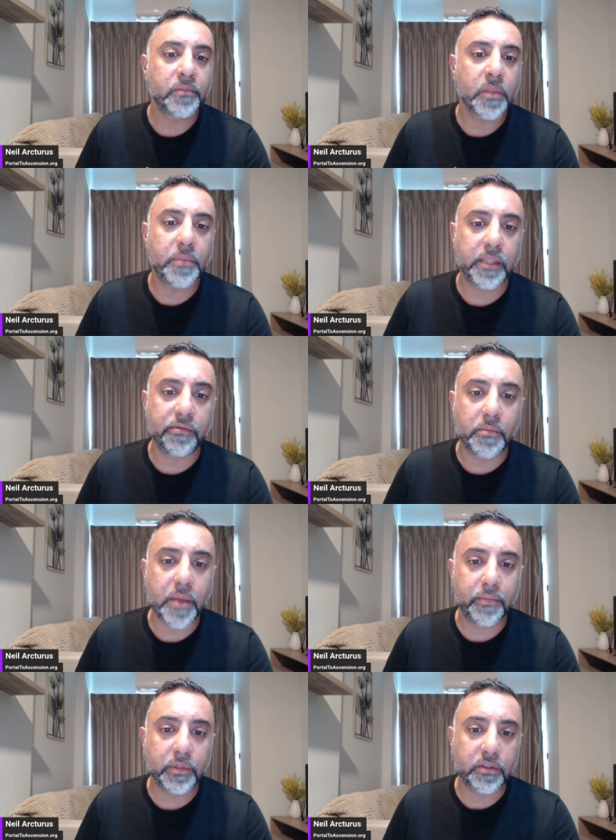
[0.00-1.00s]
by the
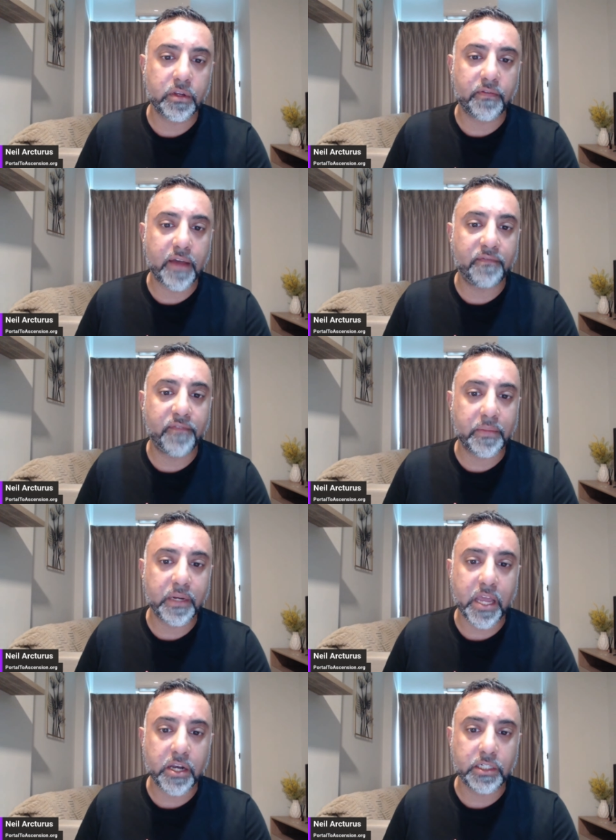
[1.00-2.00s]
remembrance of the divine feminine
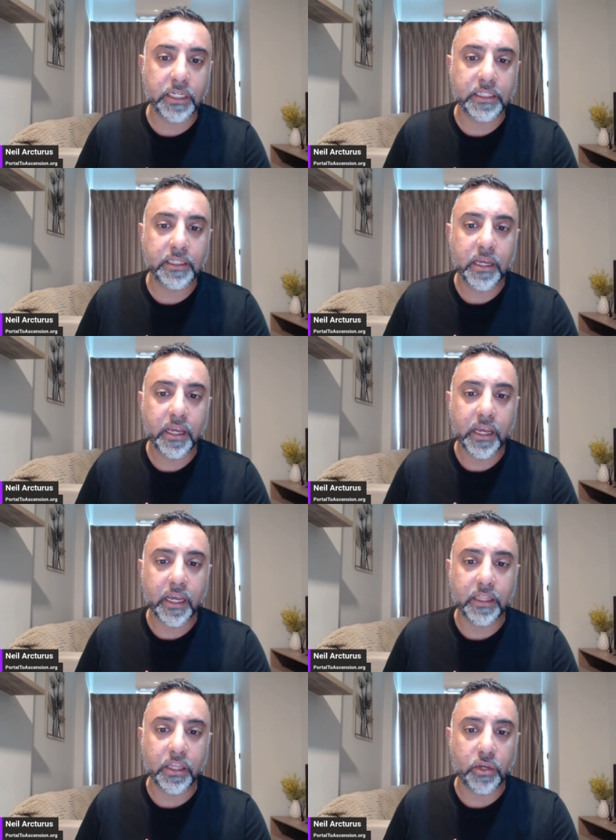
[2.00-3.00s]
energies
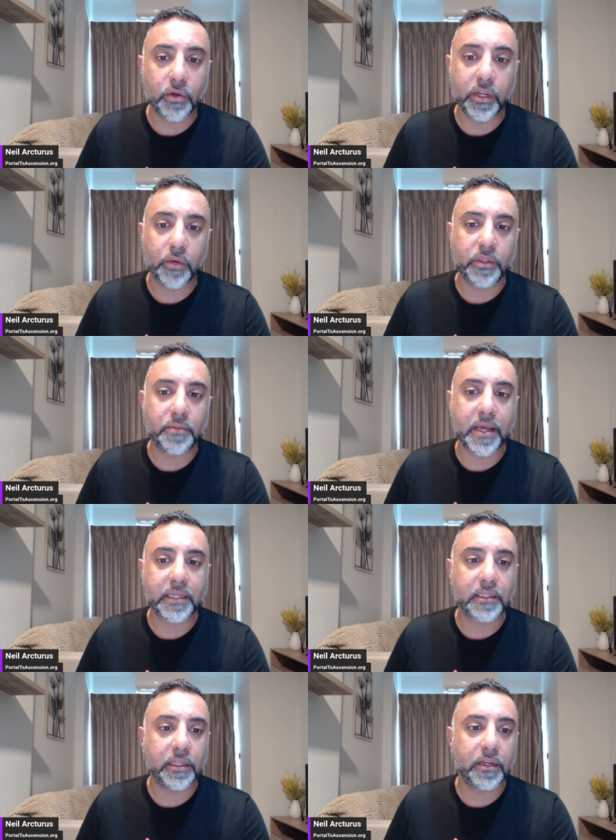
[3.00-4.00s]
in the union with the
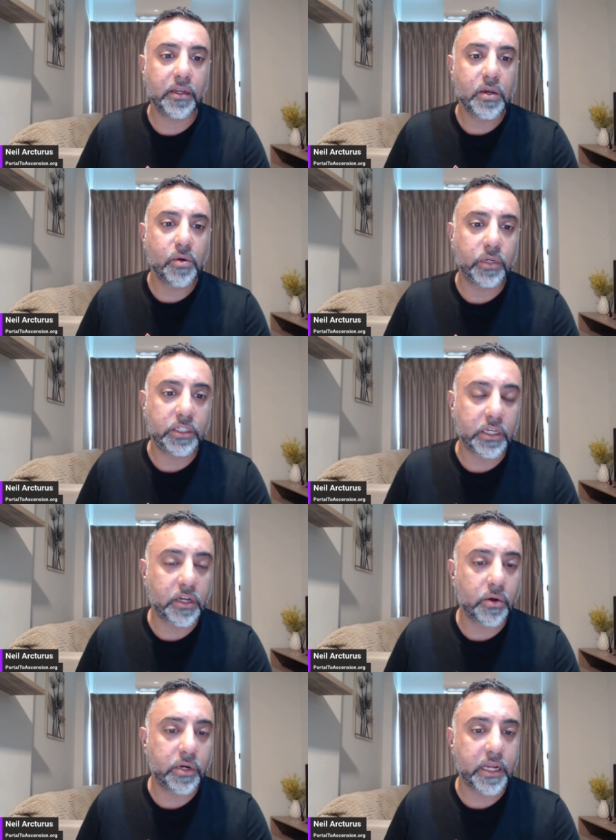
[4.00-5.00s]
masculine, which is
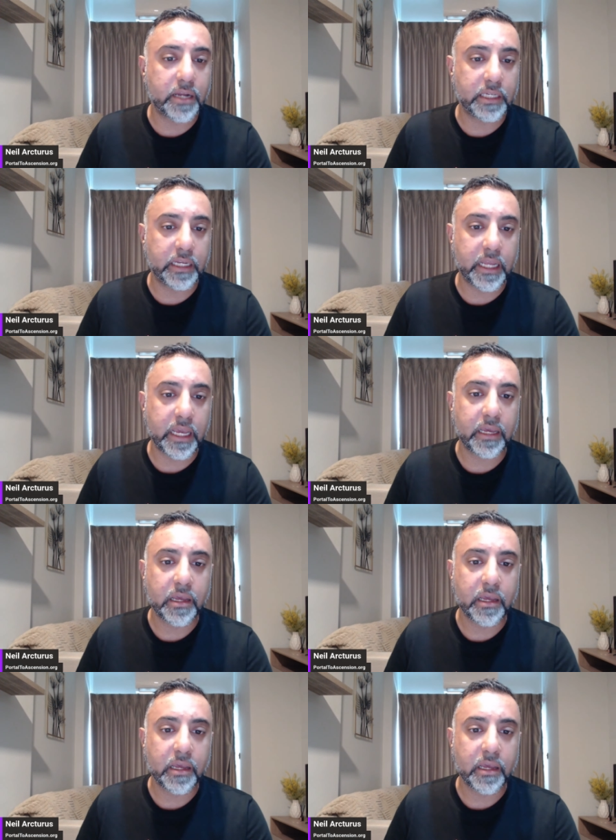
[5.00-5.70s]
encoded in our DNA.